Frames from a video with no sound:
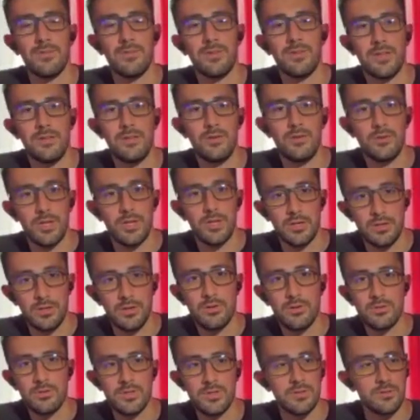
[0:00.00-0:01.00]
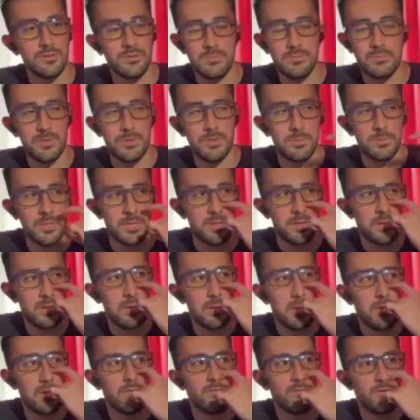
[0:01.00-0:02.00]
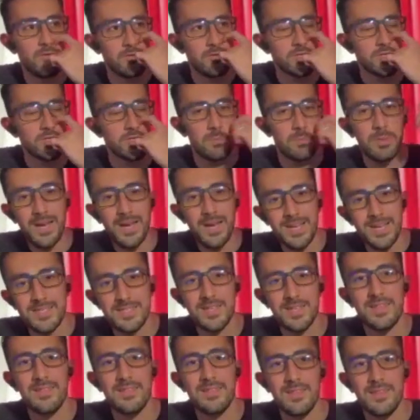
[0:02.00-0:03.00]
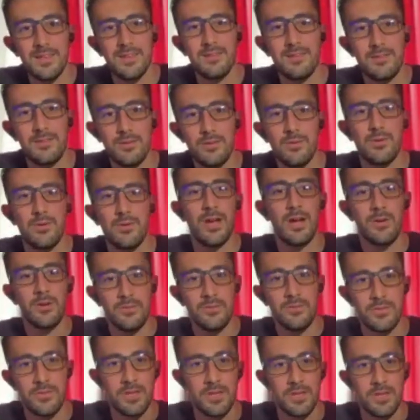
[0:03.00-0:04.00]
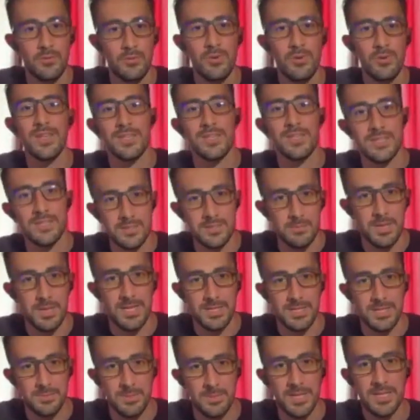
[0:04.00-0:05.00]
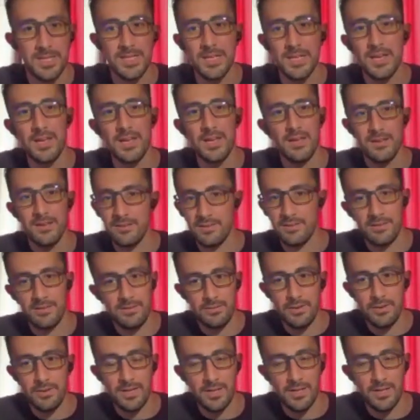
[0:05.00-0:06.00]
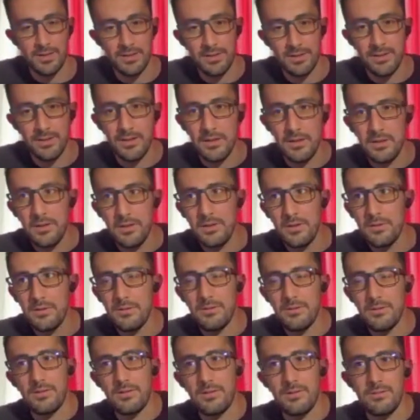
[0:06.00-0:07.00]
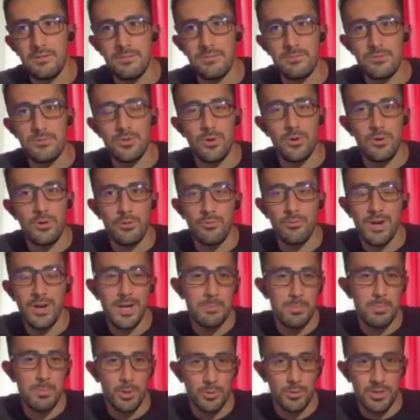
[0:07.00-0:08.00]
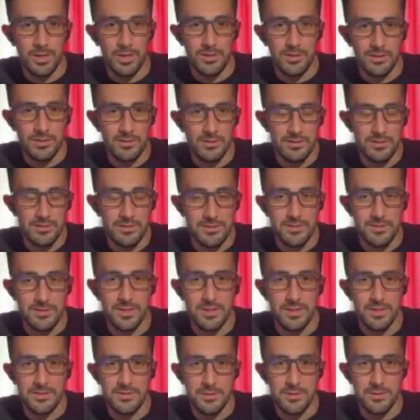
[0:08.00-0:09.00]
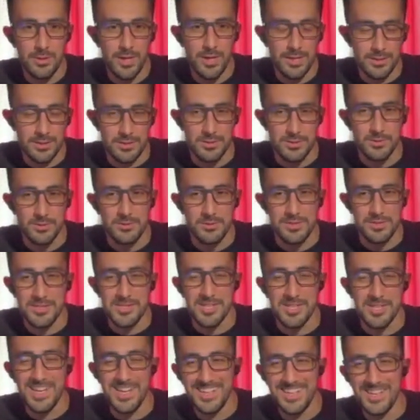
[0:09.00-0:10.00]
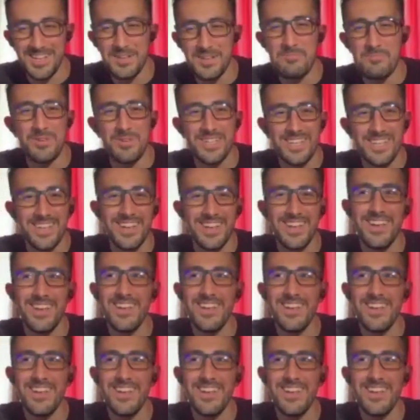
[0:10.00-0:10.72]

that you can go to, but if you surpass that, then you're out of the realism aspect. Like, you're not gonna draw rainbow-colored Tyrannosaurus. But